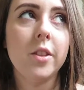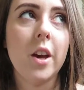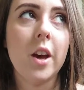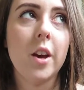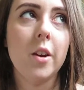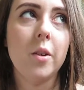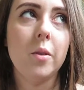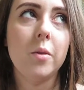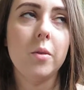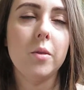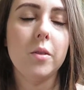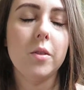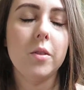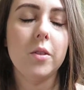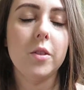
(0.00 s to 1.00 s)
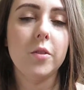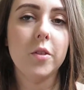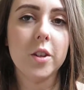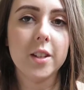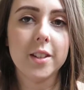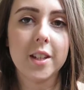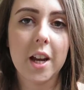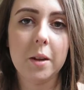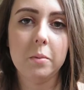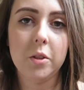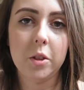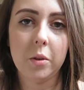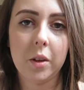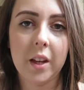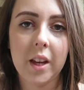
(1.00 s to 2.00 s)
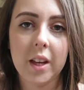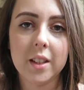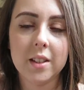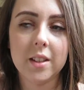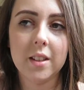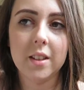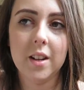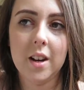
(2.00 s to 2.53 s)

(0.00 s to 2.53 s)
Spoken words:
though the first time doing it,